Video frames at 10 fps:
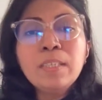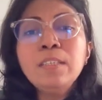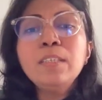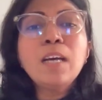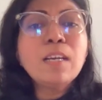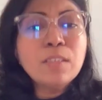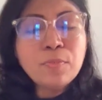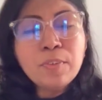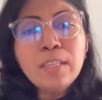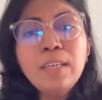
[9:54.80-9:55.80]
chance
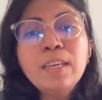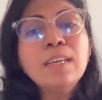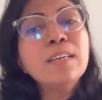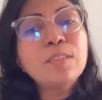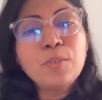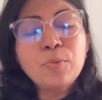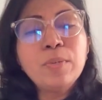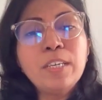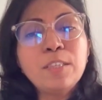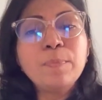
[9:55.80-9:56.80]
for the
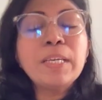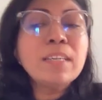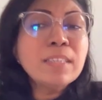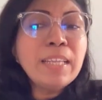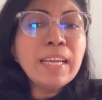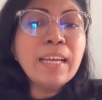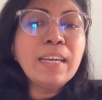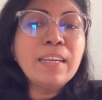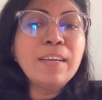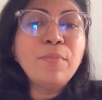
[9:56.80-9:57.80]
students, because they
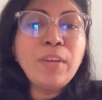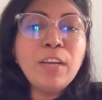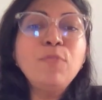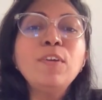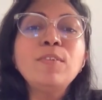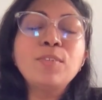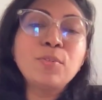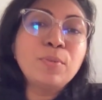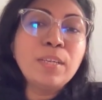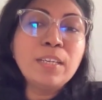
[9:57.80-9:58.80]
get very few
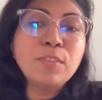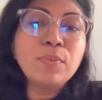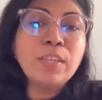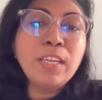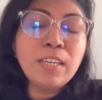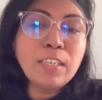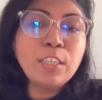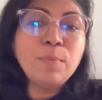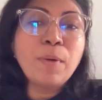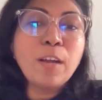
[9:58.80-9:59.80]
students for the English
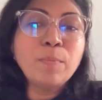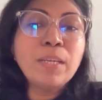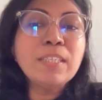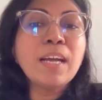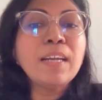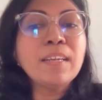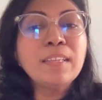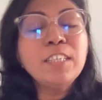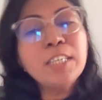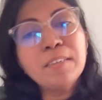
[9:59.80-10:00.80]
departments under
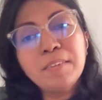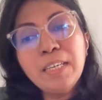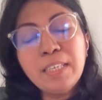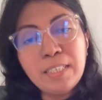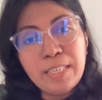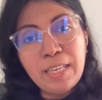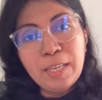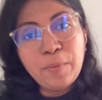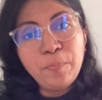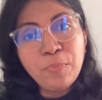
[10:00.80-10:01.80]
the general intake.
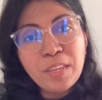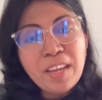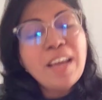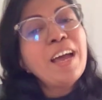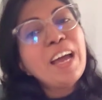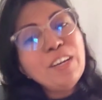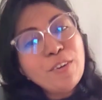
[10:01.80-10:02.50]
And